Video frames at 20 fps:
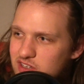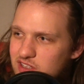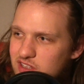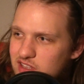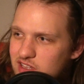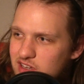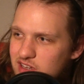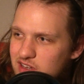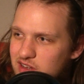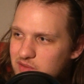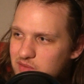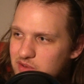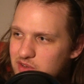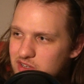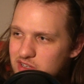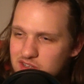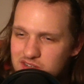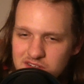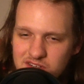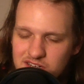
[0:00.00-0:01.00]
You think I'm
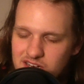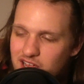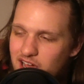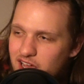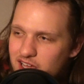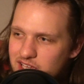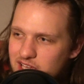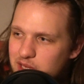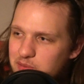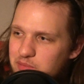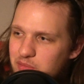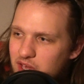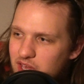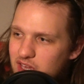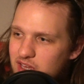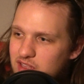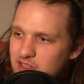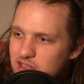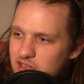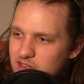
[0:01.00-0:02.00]
gonna not get
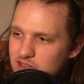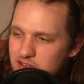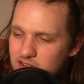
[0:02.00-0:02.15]
paid